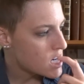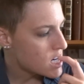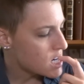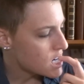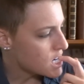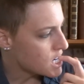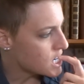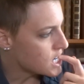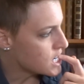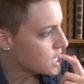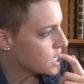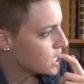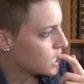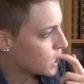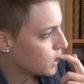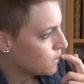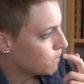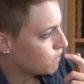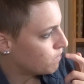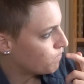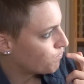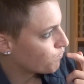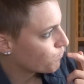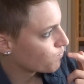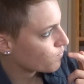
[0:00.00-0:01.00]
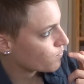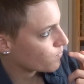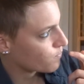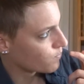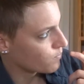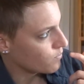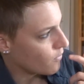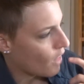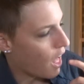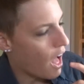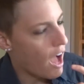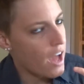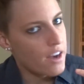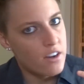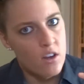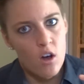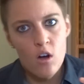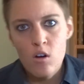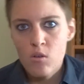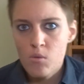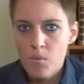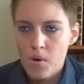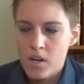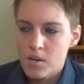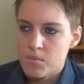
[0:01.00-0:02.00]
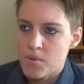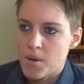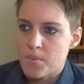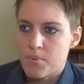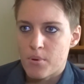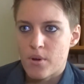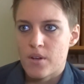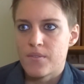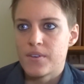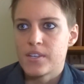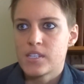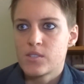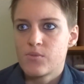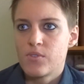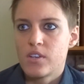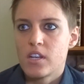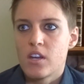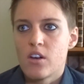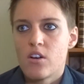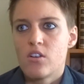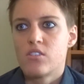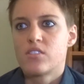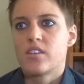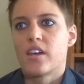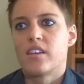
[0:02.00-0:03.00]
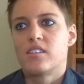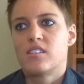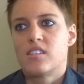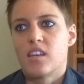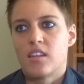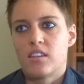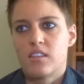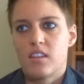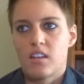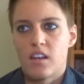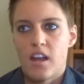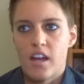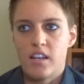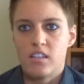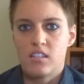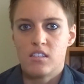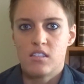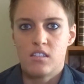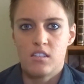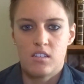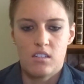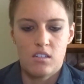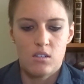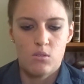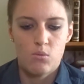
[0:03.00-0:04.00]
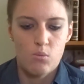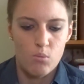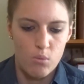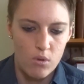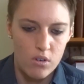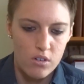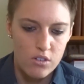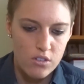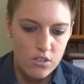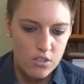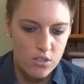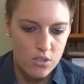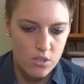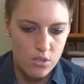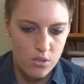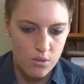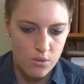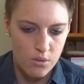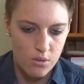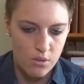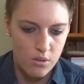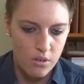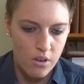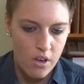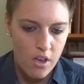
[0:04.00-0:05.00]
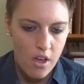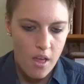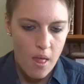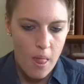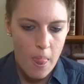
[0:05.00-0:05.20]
I know in one of my previous videos I said that I didn't want to